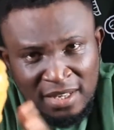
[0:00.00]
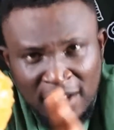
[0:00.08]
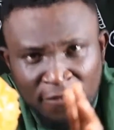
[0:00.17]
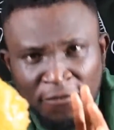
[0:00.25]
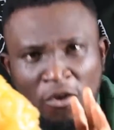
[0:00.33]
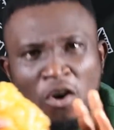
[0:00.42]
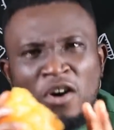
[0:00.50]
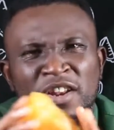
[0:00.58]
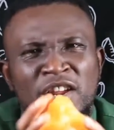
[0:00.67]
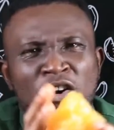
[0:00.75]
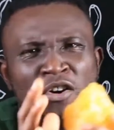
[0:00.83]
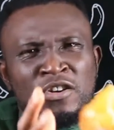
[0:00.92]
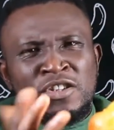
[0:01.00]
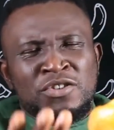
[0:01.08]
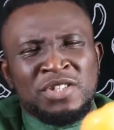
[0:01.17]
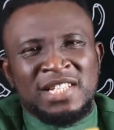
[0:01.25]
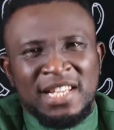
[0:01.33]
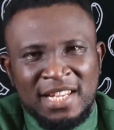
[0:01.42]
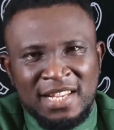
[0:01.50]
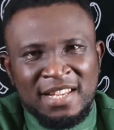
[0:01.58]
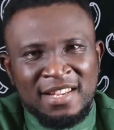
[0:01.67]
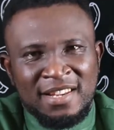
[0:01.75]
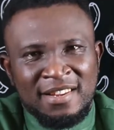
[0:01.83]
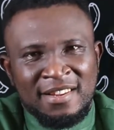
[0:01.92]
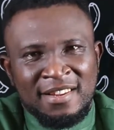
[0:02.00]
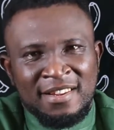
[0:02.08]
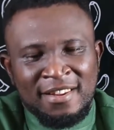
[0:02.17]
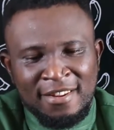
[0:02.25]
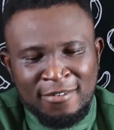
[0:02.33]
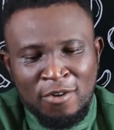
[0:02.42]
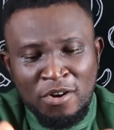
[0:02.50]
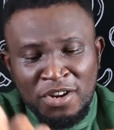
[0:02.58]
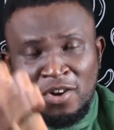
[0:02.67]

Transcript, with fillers: Now for all the oils you take, all